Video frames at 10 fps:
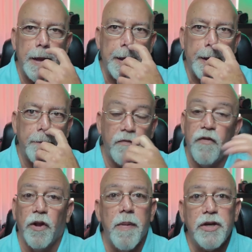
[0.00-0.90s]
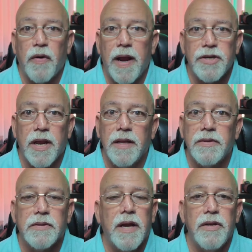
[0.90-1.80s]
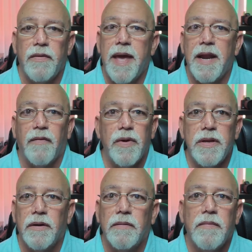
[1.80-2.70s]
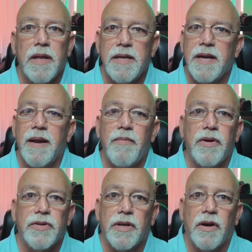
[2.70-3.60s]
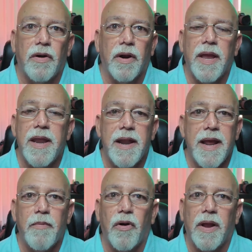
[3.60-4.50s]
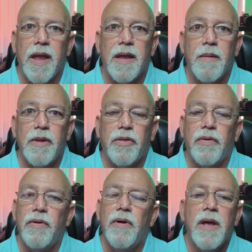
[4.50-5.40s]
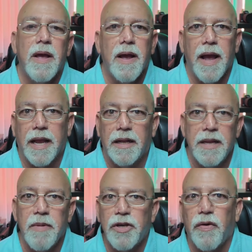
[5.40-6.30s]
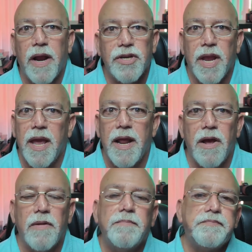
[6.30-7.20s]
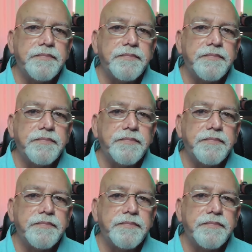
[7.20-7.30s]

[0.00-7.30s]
Fill my trash cans. I do that every year. Anytime there's a named hurricane coming through, I clean my trash can out